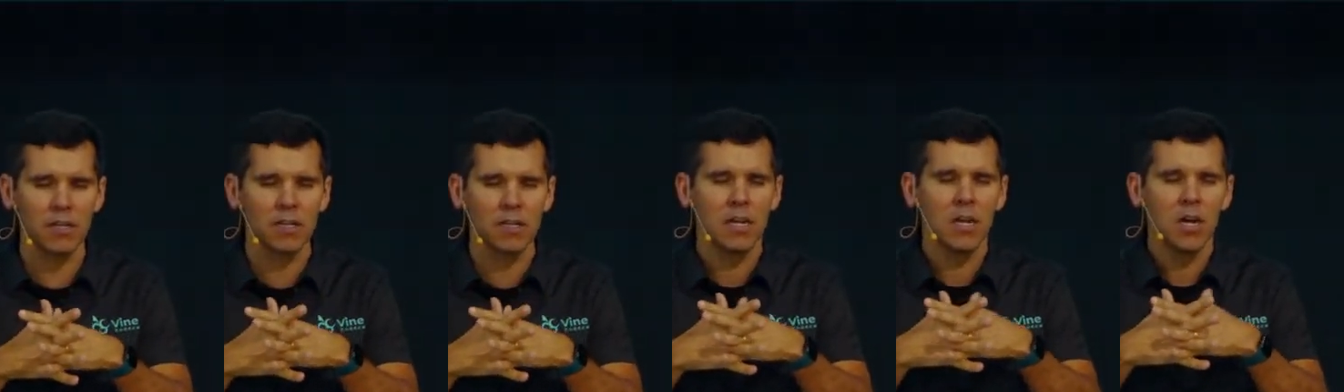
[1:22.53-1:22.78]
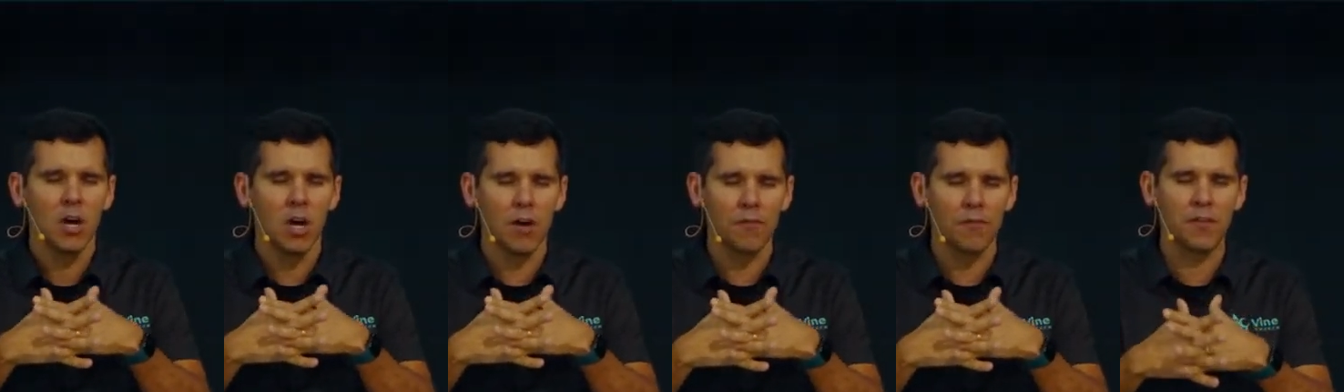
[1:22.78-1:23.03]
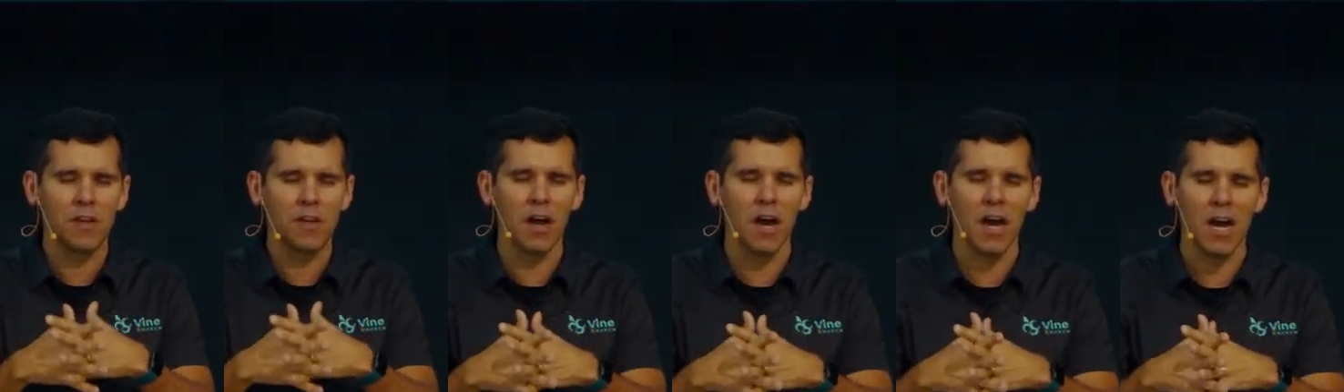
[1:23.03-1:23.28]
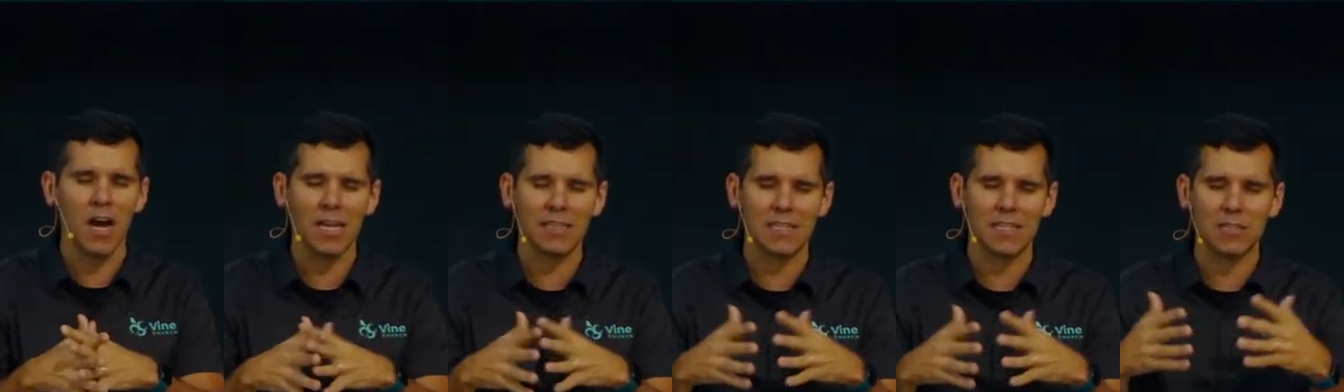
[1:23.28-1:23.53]
of God
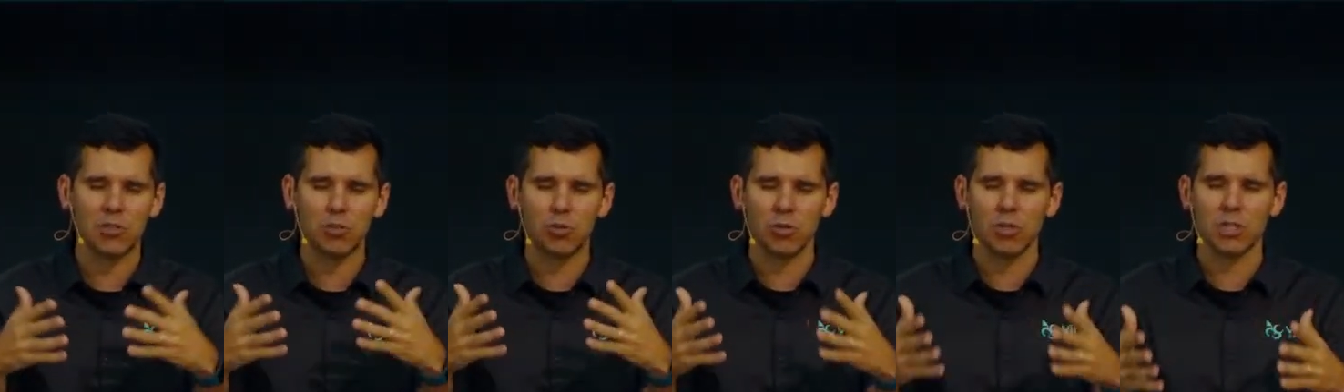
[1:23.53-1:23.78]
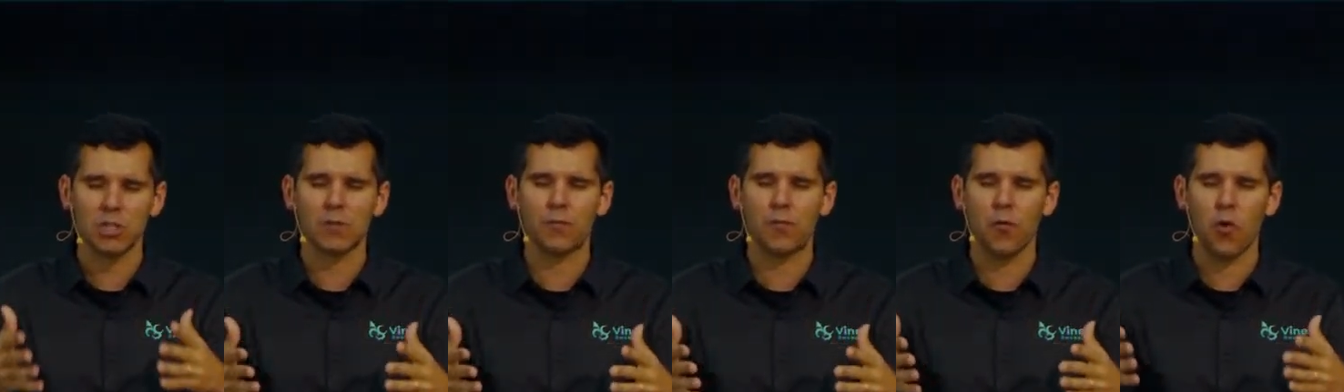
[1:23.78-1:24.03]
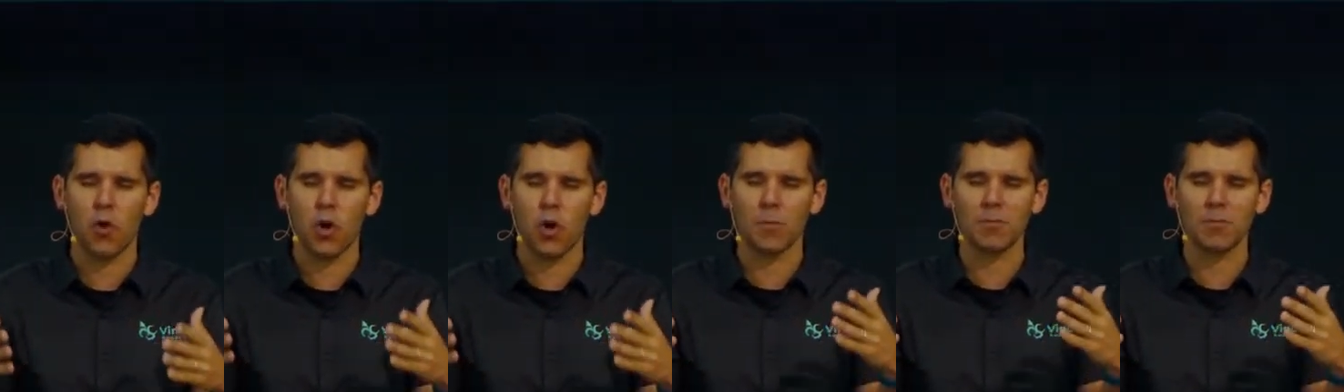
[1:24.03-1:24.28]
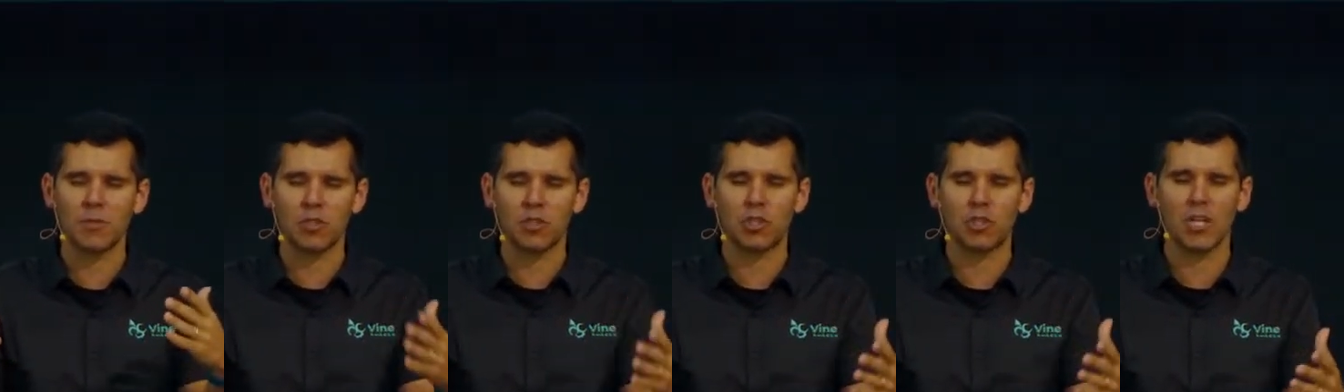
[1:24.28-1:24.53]
that transforms,
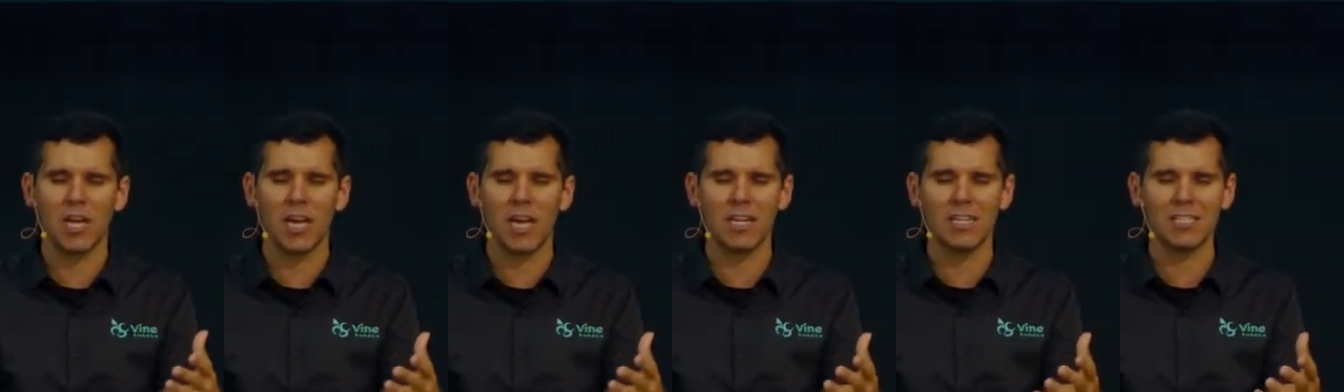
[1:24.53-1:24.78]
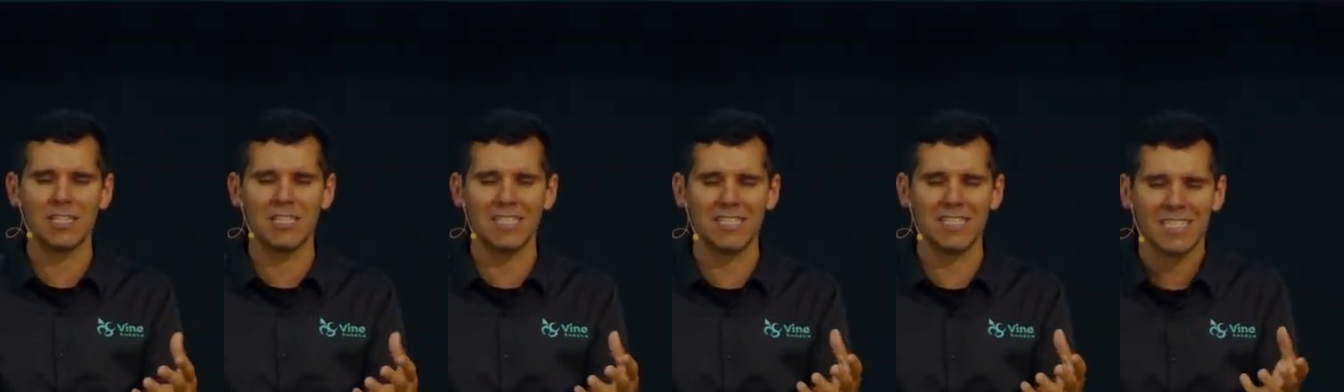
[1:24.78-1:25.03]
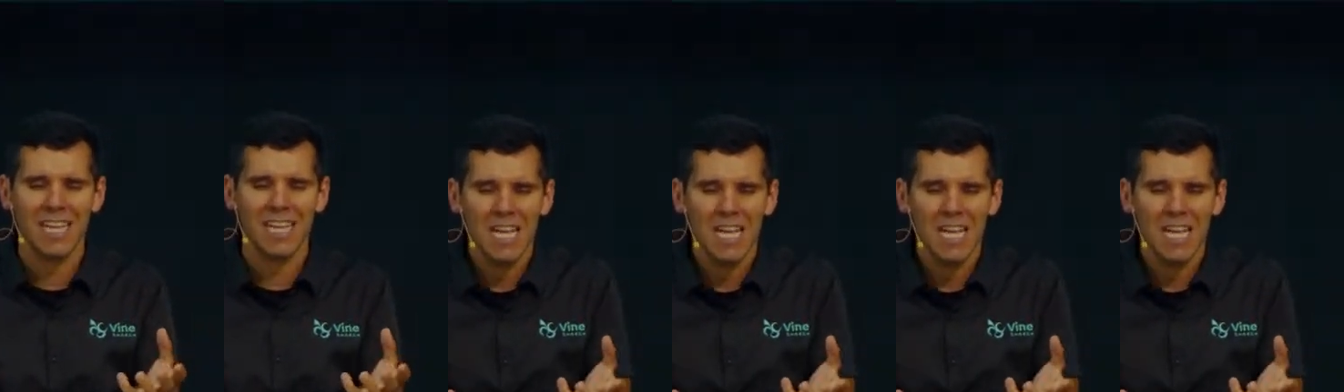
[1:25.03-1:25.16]
challenges,